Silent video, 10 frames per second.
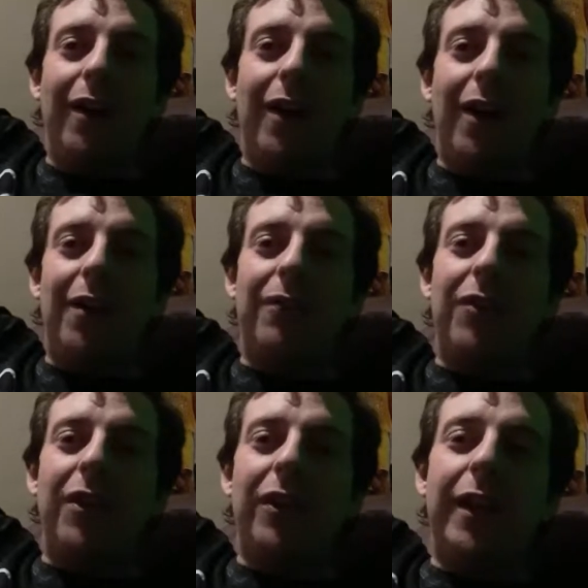of
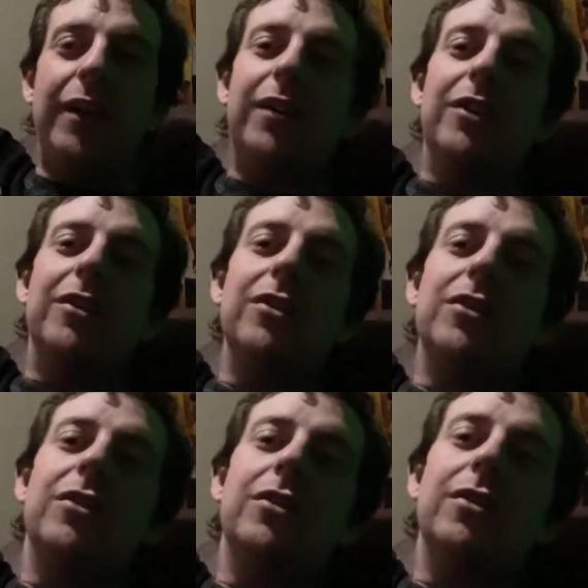the
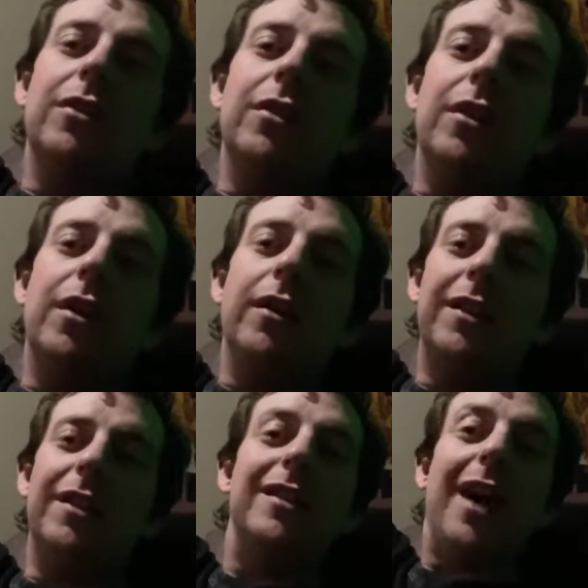Lakers.
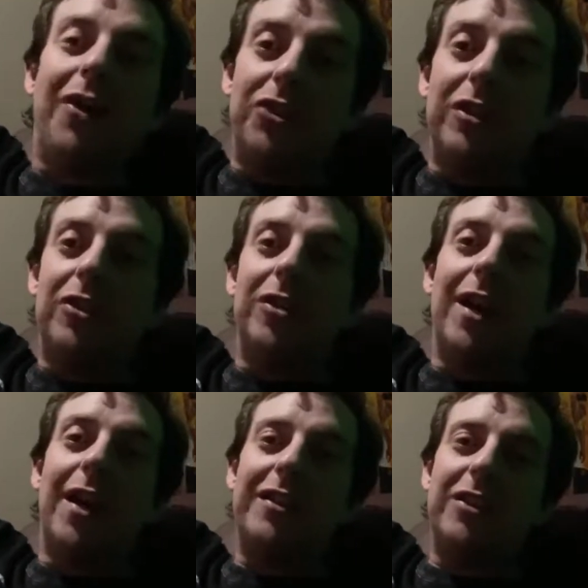This is after the
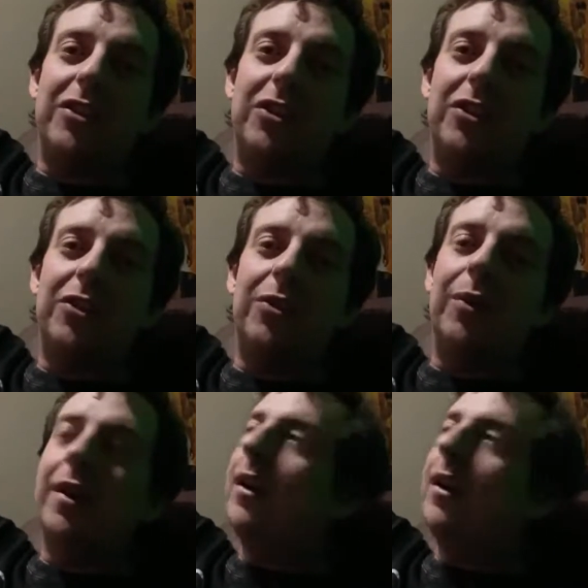2002